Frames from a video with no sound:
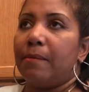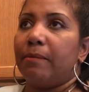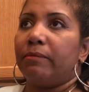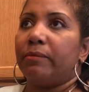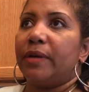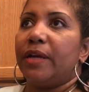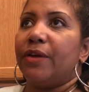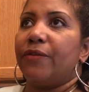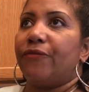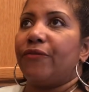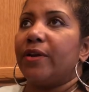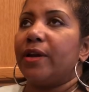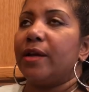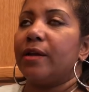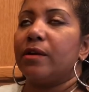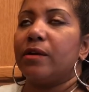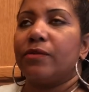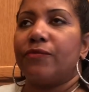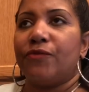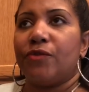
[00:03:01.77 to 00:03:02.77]
If
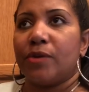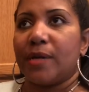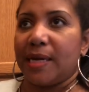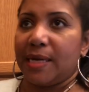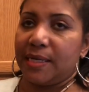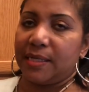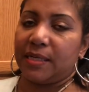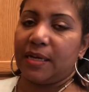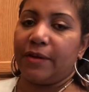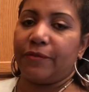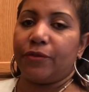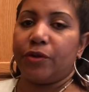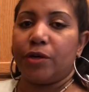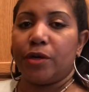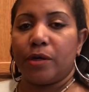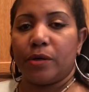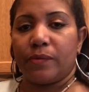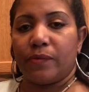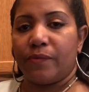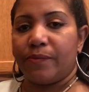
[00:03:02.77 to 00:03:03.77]
any of you guys have
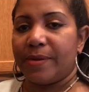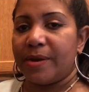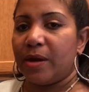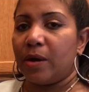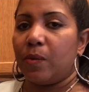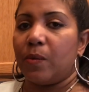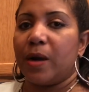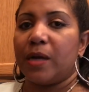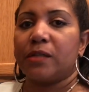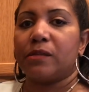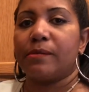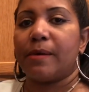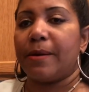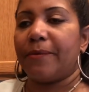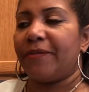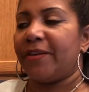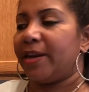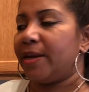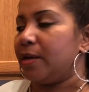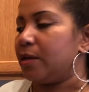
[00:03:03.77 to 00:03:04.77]
cooked with me or watched my
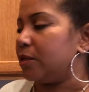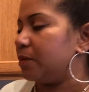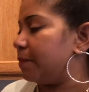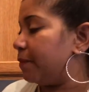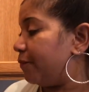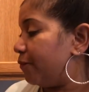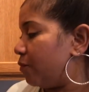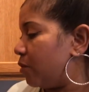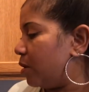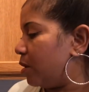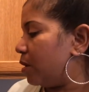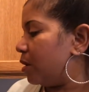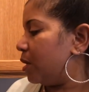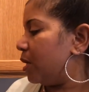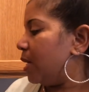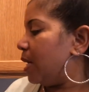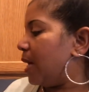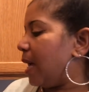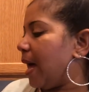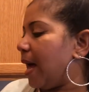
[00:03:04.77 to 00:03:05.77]
videos before,
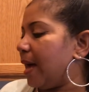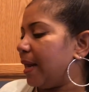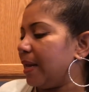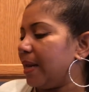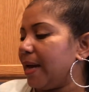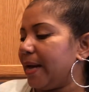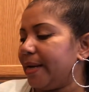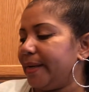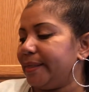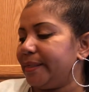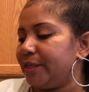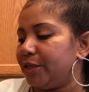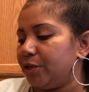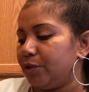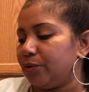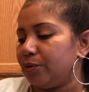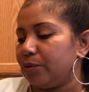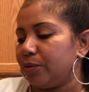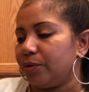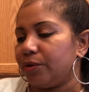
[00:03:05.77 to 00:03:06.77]
I like
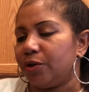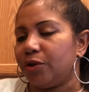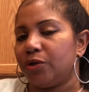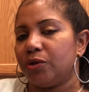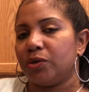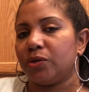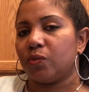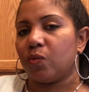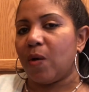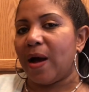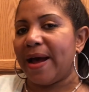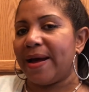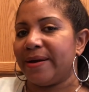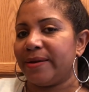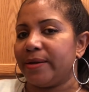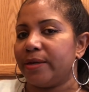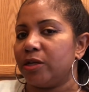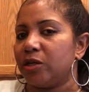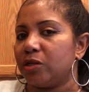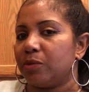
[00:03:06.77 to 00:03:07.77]
to use
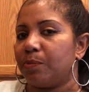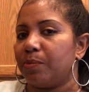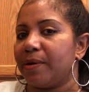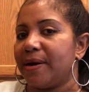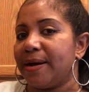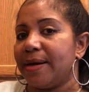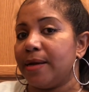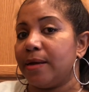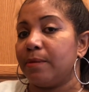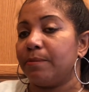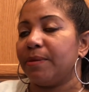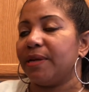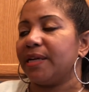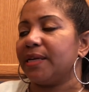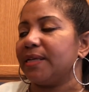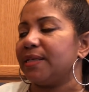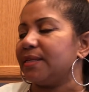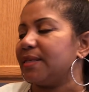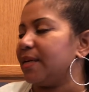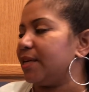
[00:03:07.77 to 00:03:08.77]
Weiler's brand
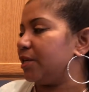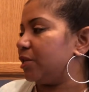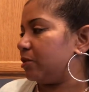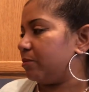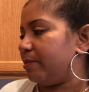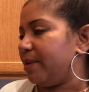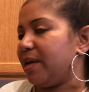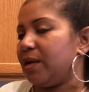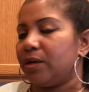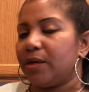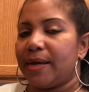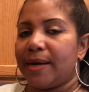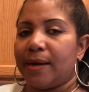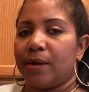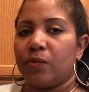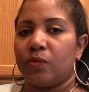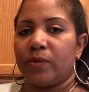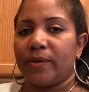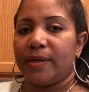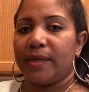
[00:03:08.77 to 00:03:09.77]
because they just melt
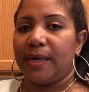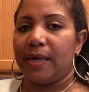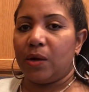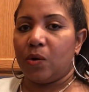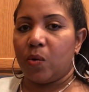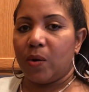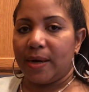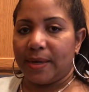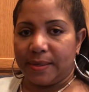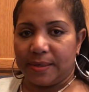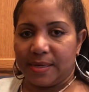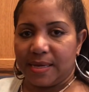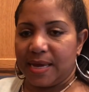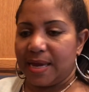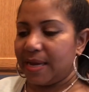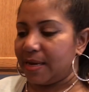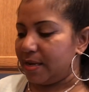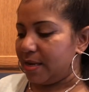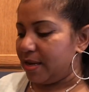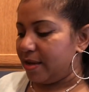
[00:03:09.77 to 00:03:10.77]
down really quick
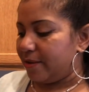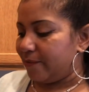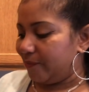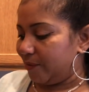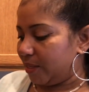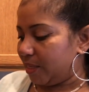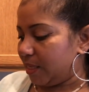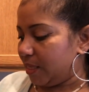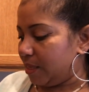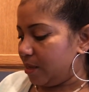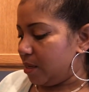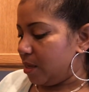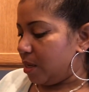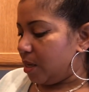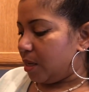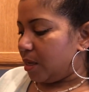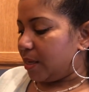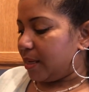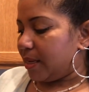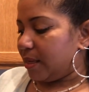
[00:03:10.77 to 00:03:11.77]
and evenly.
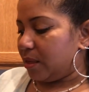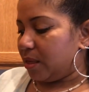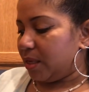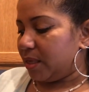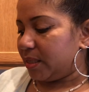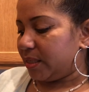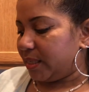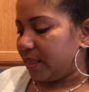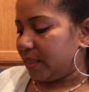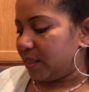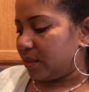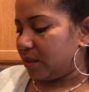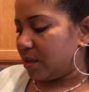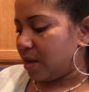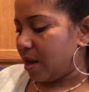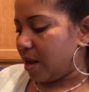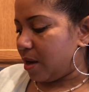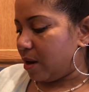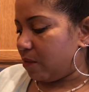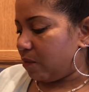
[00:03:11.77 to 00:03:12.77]
Now this is
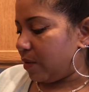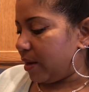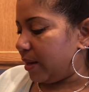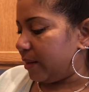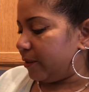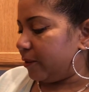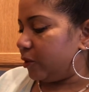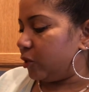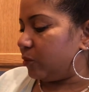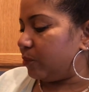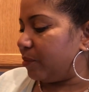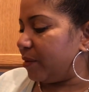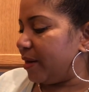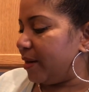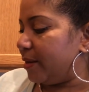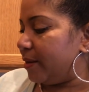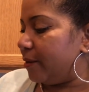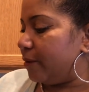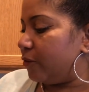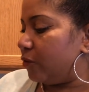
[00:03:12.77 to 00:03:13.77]
not Weiler's
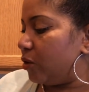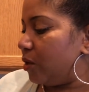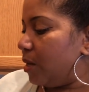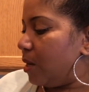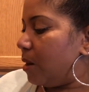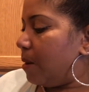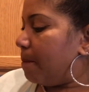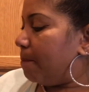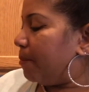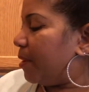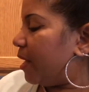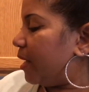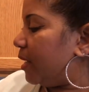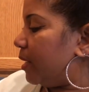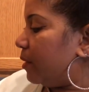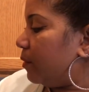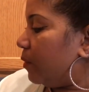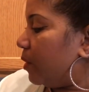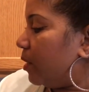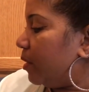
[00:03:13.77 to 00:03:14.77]
brand, but
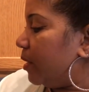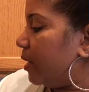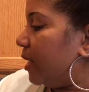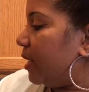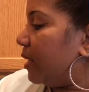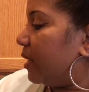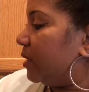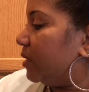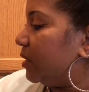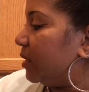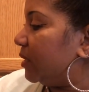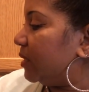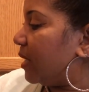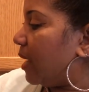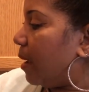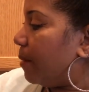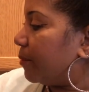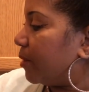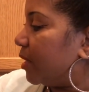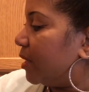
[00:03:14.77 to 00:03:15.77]
anyway, needless to say,
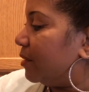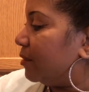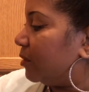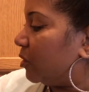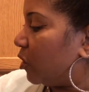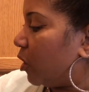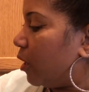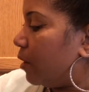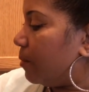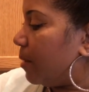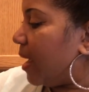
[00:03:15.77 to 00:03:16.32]
I'm going to start by